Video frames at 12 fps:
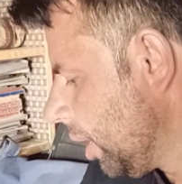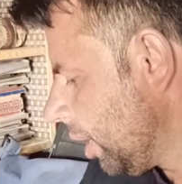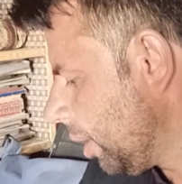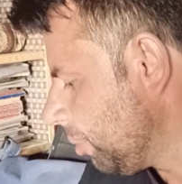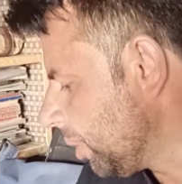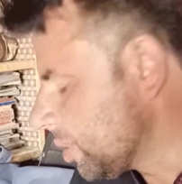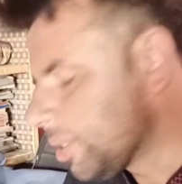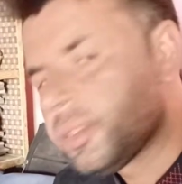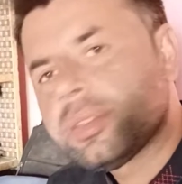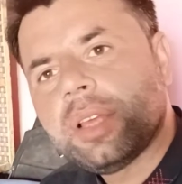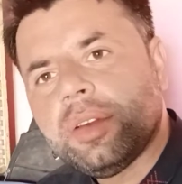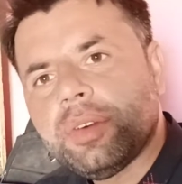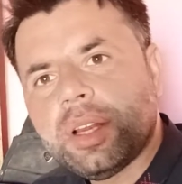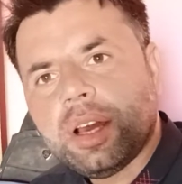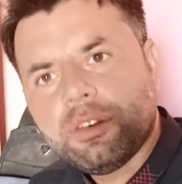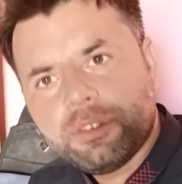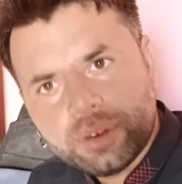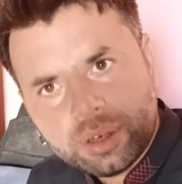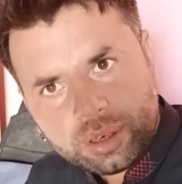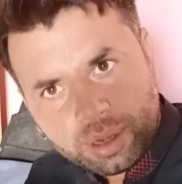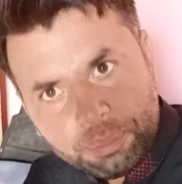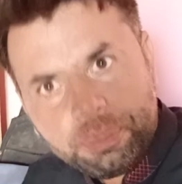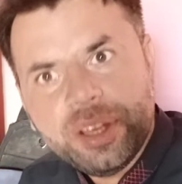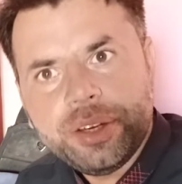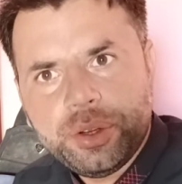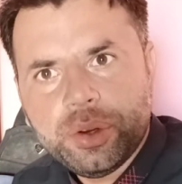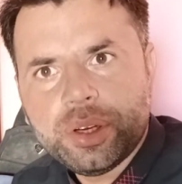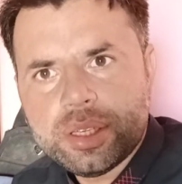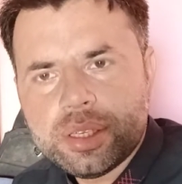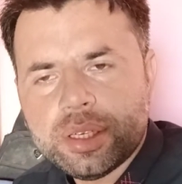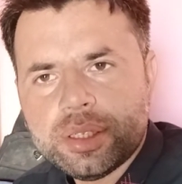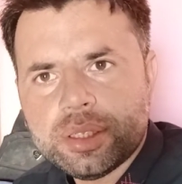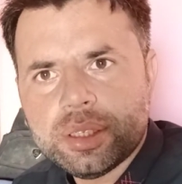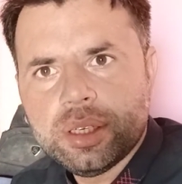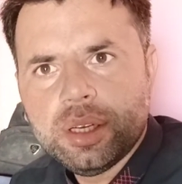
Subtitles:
Number 7, after complete your research,